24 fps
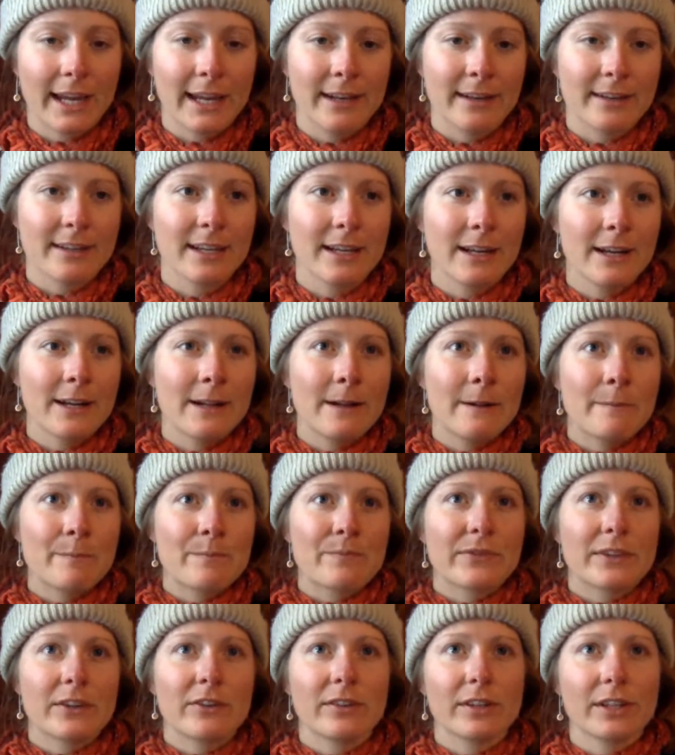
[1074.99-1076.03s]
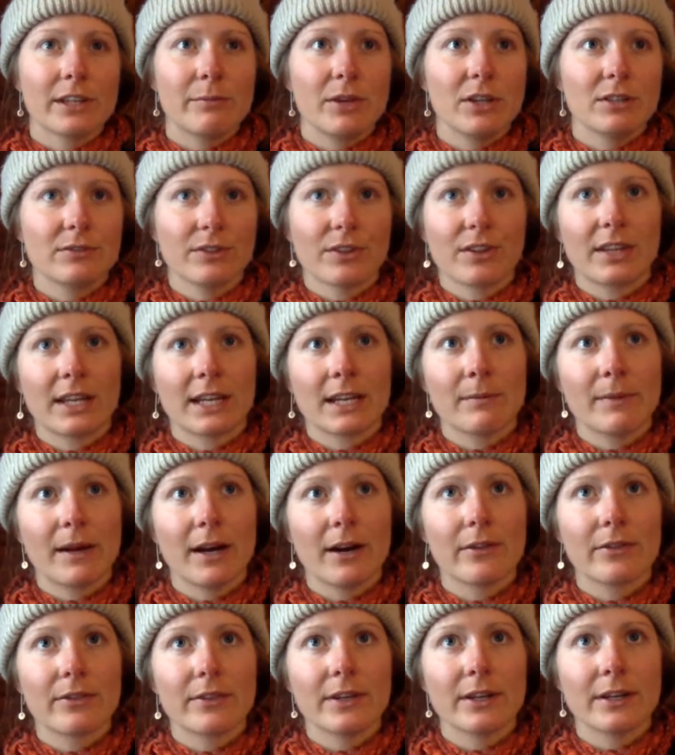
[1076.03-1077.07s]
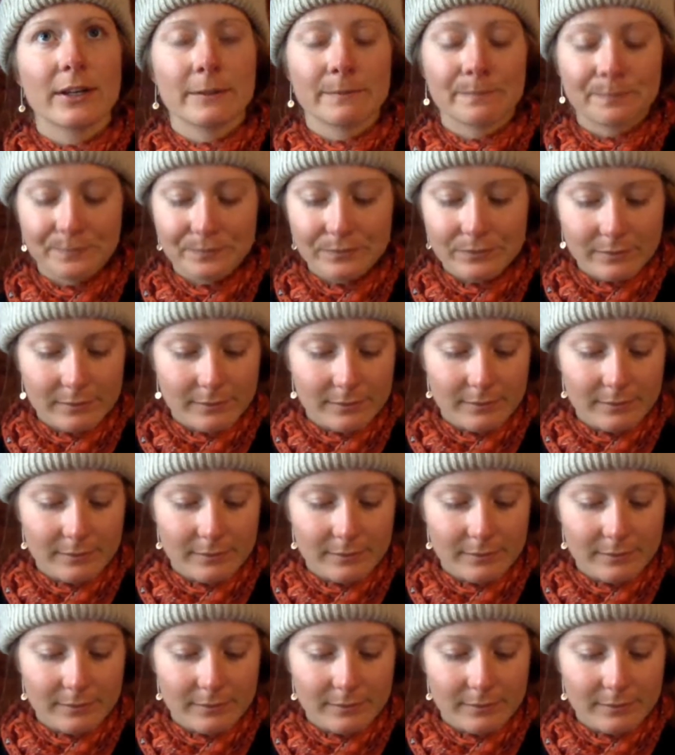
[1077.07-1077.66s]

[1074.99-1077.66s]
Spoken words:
And the really beautiful thing about the